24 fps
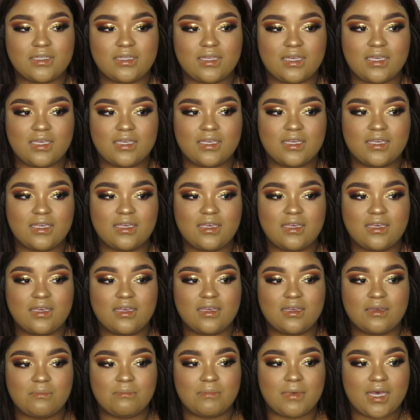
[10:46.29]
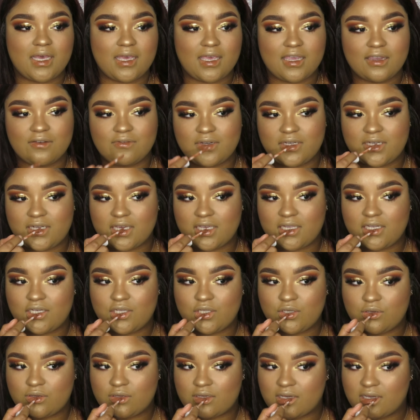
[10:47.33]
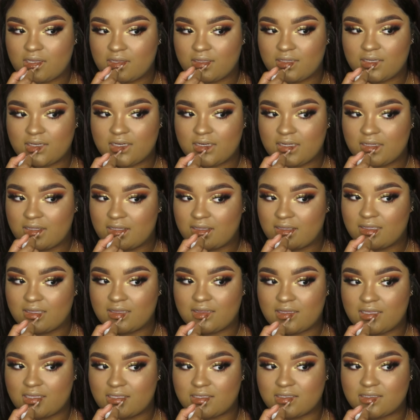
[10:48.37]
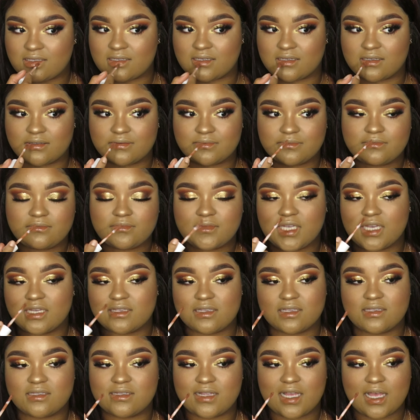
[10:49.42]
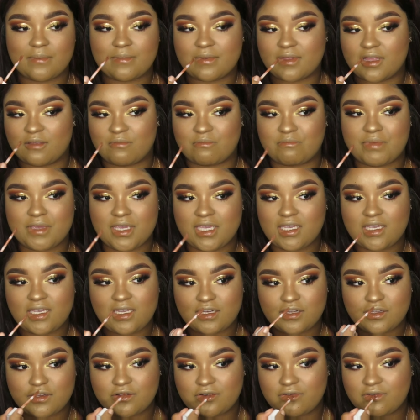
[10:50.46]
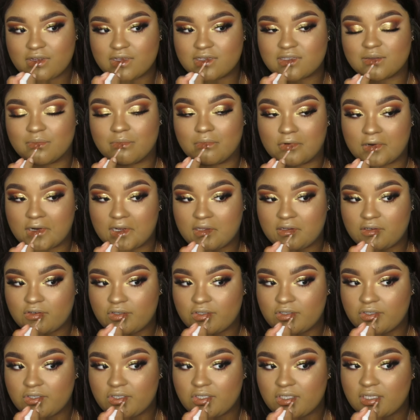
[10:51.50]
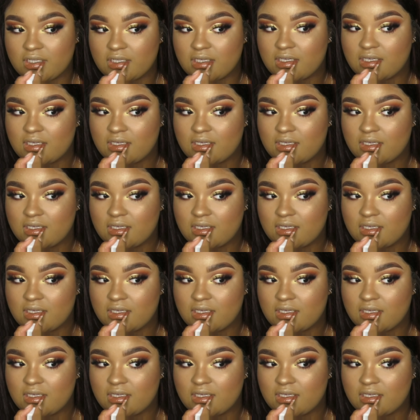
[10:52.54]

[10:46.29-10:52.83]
Like my everyday nude color, this is it, because it's not a pinky nude, it's a brown nude,